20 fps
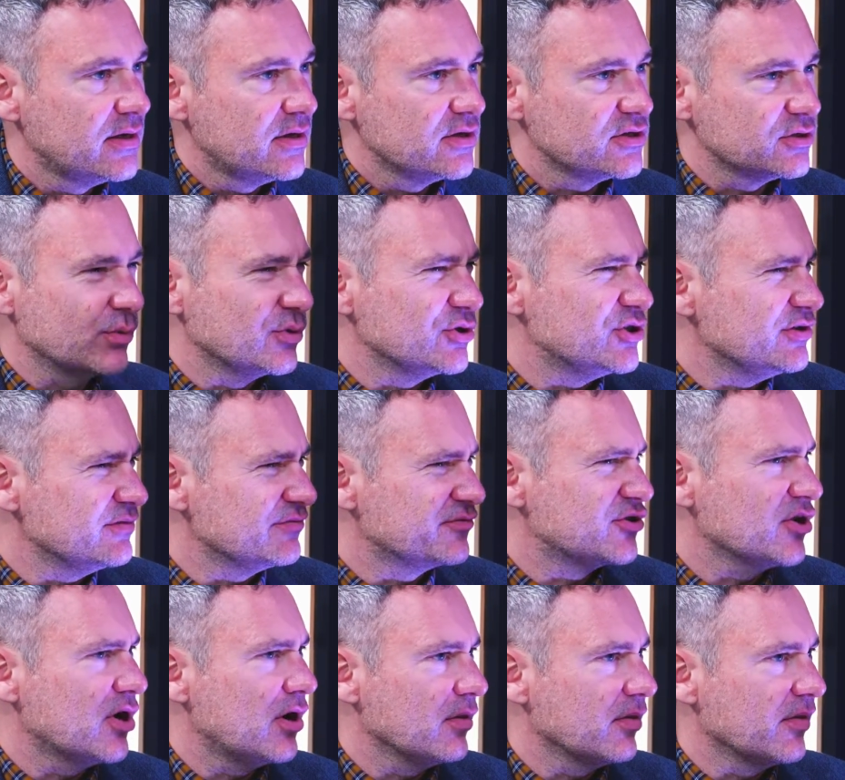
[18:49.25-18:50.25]
So once you've
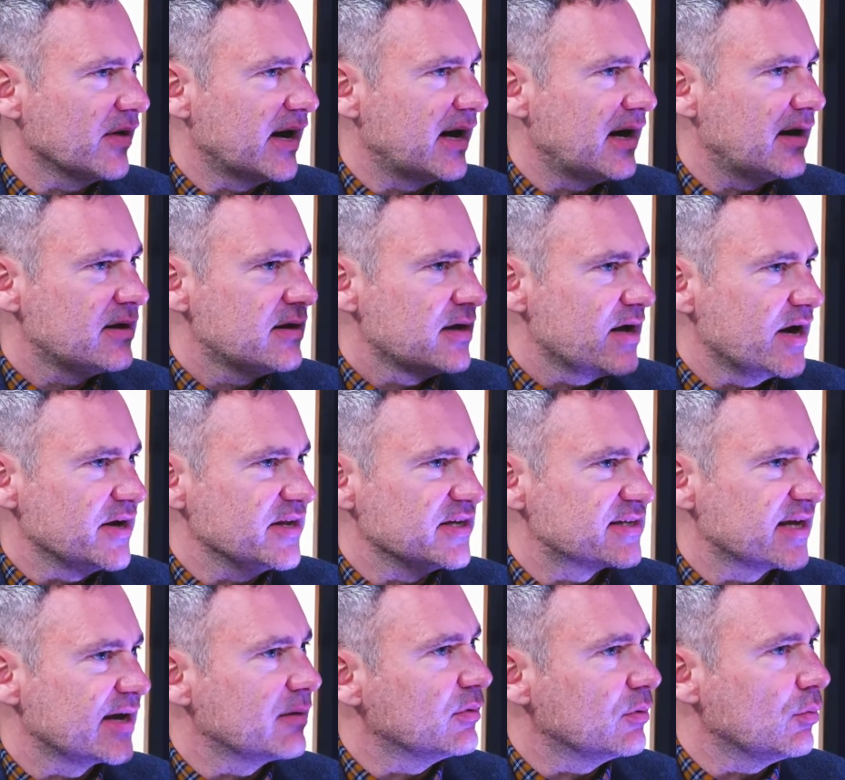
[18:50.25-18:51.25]
got that and you're
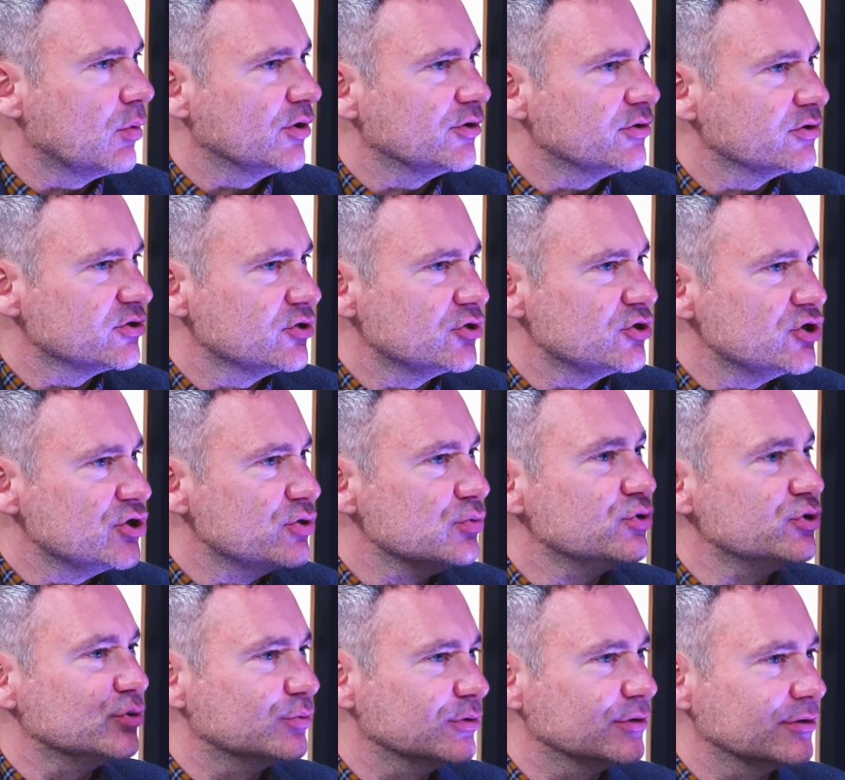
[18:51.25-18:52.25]
saying, well, what does
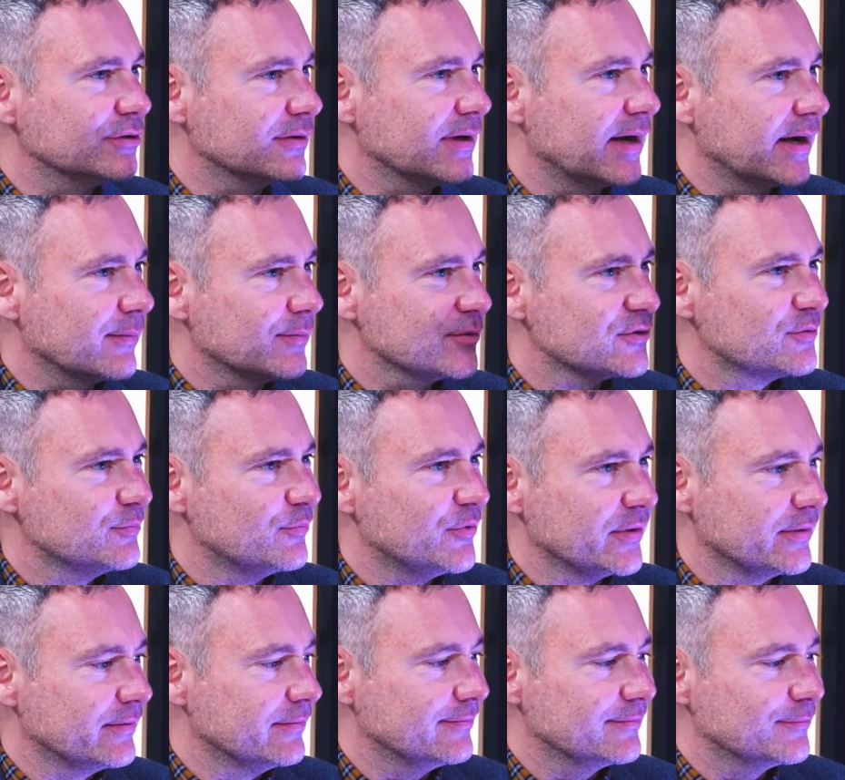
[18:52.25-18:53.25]
unusual look like? What's
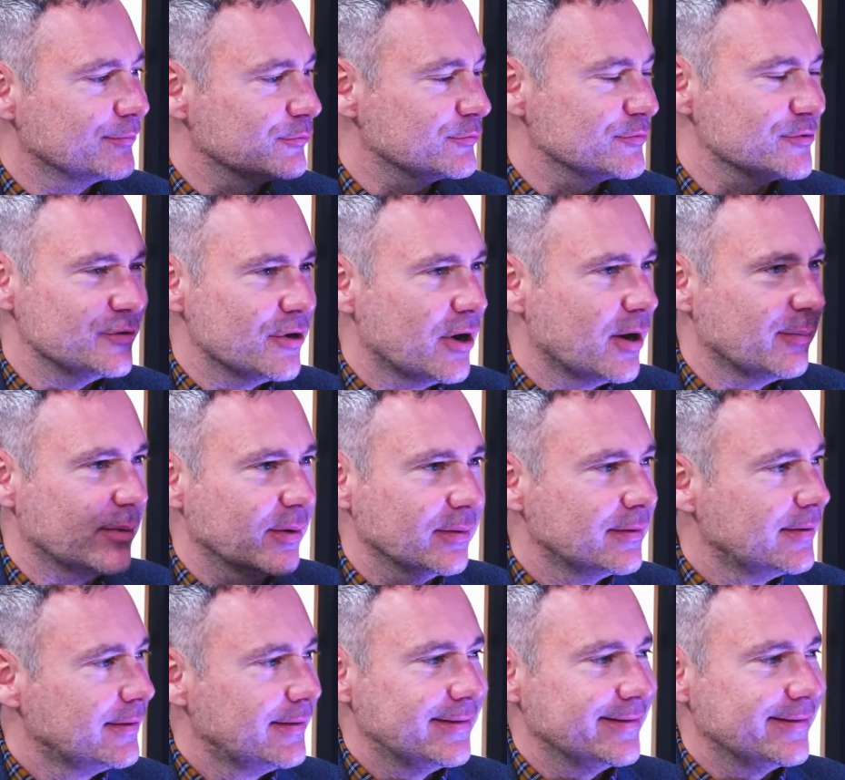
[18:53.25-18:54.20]
something normal?